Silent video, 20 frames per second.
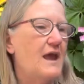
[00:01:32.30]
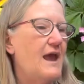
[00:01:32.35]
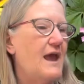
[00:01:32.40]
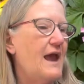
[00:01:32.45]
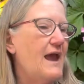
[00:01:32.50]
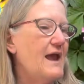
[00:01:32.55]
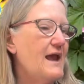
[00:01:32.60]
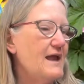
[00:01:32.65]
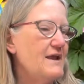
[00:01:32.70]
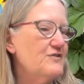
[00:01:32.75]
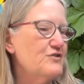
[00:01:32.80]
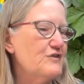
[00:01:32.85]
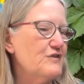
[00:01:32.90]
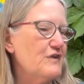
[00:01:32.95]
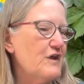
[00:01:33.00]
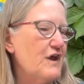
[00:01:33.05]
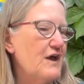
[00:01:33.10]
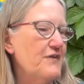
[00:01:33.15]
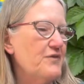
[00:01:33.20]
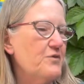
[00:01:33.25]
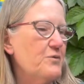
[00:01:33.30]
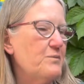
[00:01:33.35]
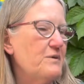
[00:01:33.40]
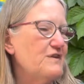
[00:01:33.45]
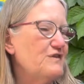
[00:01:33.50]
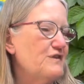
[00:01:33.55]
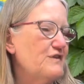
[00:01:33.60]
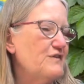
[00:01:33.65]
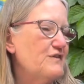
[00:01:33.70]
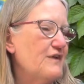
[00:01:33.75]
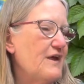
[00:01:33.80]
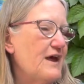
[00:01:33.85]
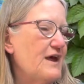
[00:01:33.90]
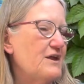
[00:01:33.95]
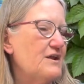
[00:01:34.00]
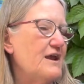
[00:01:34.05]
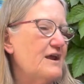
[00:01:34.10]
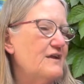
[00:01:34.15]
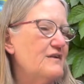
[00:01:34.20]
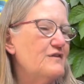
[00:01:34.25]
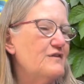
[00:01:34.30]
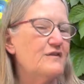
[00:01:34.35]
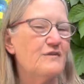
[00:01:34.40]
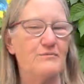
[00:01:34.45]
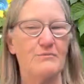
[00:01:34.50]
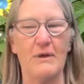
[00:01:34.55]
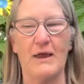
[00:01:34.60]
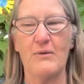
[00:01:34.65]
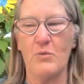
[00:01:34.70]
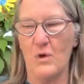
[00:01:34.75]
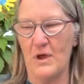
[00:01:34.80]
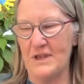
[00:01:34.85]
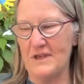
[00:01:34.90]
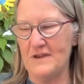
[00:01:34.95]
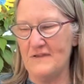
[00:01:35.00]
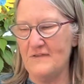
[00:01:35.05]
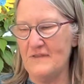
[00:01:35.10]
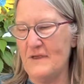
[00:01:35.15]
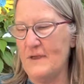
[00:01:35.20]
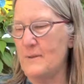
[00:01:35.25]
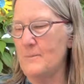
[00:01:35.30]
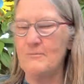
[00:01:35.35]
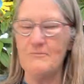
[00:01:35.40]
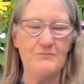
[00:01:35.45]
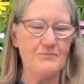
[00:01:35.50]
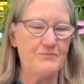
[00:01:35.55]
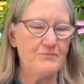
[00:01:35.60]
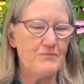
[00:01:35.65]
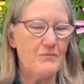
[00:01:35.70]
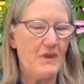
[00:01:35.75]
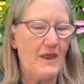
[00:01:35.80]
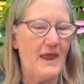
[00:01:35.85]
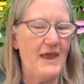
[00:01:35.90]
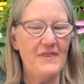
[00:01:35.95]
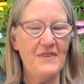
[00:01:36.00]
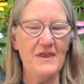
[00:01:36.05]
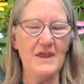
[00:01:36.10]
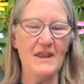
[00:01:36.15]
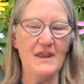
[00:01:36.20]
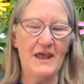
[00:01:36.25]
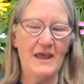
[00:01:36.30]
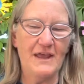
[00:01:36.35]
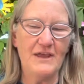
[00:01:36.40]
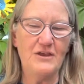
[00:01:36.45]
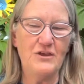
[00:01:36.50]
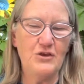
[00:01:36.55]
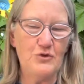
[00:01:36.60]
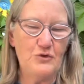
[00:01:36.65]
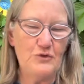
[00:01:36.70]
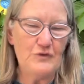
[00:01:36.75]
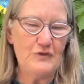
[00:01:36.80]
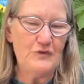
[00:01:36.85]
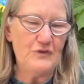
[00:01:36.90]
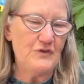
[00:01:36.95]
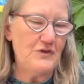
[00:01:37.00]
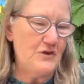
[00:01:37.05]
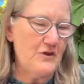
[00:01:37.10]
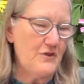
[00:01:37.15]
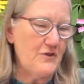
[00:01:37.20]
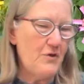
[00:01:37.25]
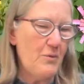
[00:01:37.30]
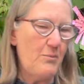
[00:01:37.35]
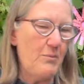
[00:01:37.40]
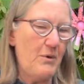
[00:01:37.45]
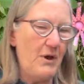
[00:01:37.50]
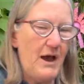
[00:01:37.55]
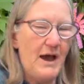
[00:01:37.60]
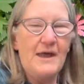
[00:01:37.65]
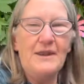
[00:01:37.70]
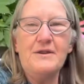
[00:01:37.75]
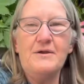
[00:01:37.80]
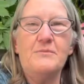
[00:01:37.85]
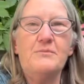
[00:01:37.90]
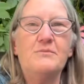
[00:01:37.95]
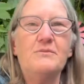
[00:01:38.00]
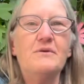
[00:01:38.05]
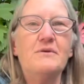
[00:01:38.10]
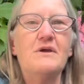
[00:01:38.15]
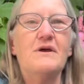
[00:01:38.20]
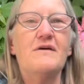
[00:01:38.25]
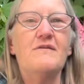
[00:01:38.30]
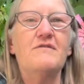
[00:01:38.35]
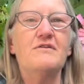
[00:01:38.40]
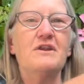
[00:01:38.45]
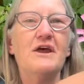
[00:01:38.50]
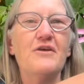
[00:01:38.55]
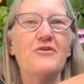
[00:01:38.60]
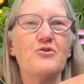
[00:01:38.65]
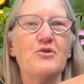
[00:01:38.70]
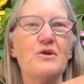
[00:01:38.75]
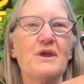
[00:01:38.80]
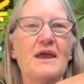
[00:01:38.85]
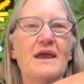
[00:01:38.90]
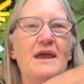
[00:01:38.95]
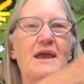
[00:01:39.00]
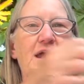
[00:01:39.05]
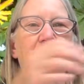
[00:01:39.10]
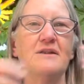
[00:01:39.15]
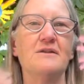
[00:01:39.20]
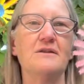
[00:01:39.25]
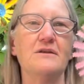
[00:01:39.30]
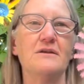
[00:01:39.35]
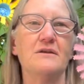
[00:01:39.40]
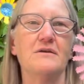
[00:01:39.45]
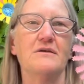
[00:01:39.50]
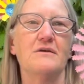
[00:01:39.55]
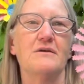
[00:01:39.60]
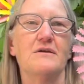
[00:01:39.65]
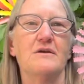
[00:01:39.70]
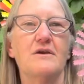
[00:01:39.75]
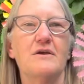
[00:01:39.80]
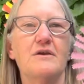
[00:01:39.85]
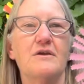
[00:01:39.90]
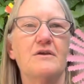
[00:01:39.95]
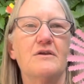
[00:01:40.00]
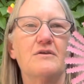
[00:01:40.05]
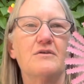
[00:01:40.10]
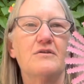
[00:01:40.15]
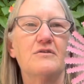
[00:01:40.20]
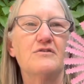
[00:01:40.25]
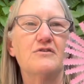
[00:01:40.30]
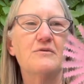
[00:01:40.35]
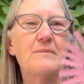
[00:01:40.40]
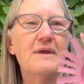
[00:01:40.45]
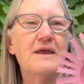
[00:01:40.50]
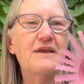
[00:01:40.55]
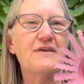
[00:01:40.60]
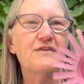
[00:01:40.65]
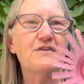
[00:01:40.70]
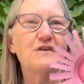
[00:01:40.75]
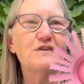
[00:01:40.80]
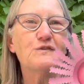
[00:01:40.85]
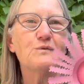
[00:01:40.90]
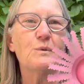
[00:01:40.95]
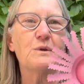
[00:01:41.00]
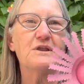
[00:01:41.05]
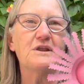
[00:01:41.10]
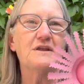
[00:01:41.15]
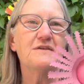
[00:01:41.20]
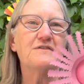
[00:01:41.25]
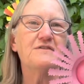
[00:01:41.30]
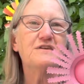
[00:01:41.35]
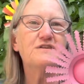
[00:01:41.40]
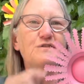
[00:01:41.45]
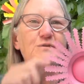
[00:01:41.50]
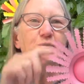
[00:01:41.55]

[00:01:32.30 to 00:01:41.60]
and just cut the pieces out as I wanted them. And then I used the bottom of another can to make this one. And this